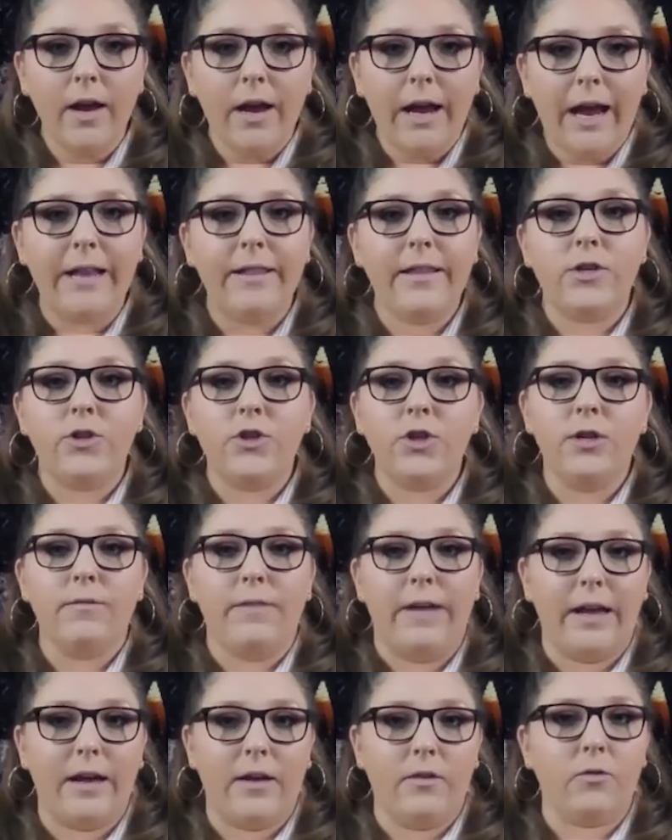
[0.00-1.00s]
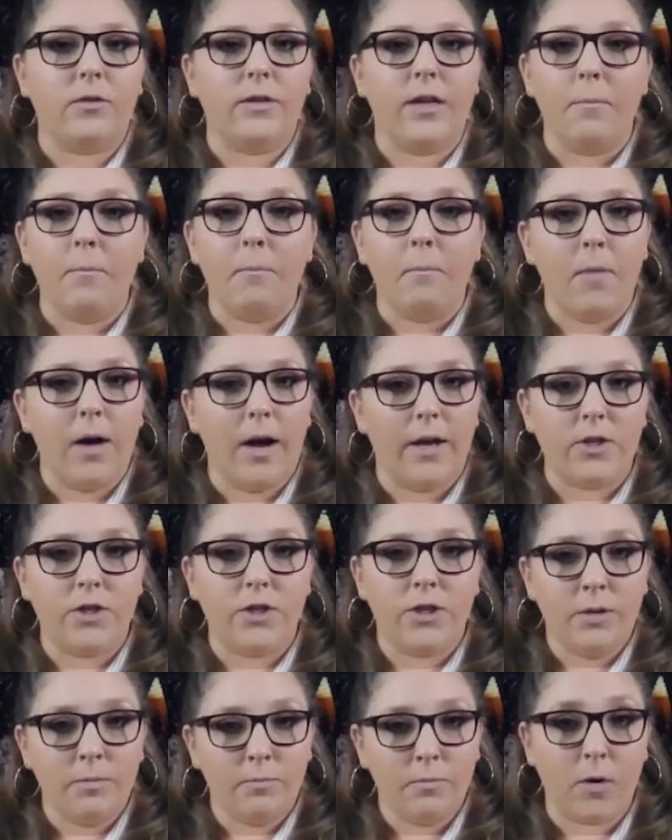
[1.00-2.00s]
And they should have handled it
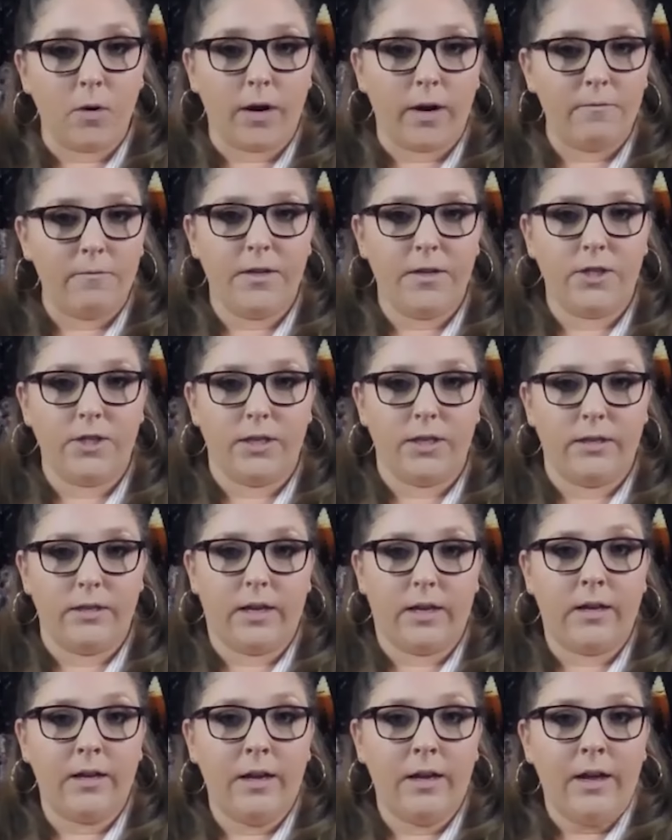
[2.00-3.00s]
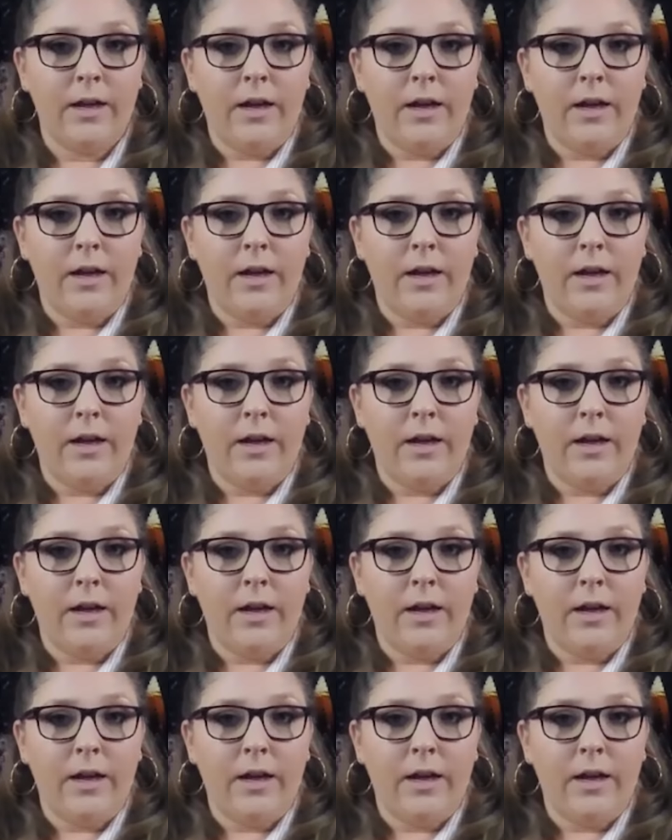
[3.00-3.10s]
much more efficiently